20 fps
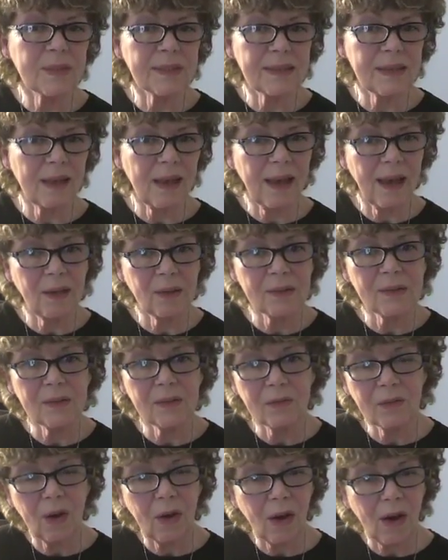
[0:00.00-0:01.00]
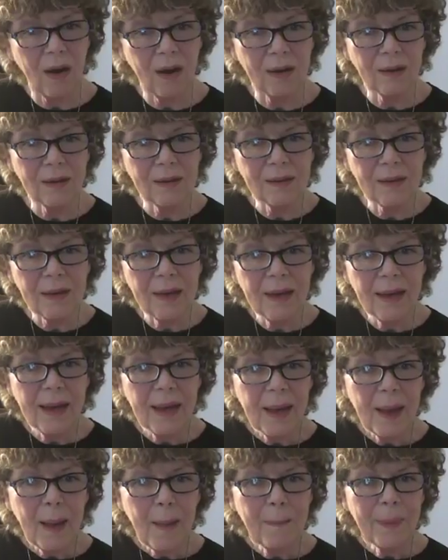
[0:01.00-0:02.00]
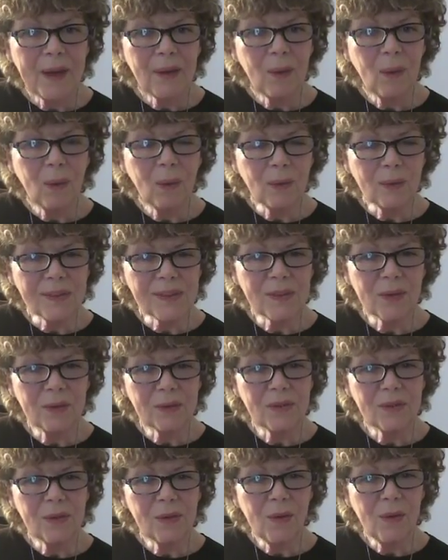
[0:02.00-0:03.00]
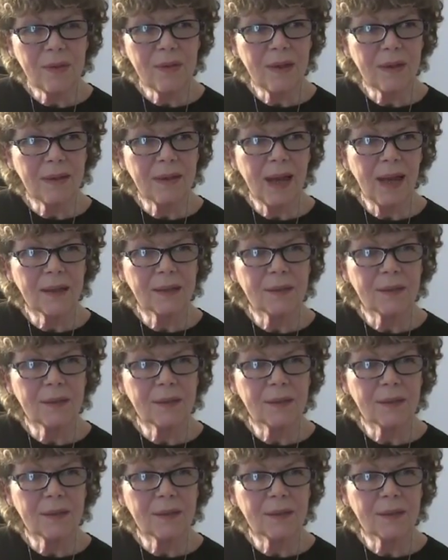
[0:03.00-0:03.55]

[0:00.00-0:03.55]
a house of God, but also, do you know that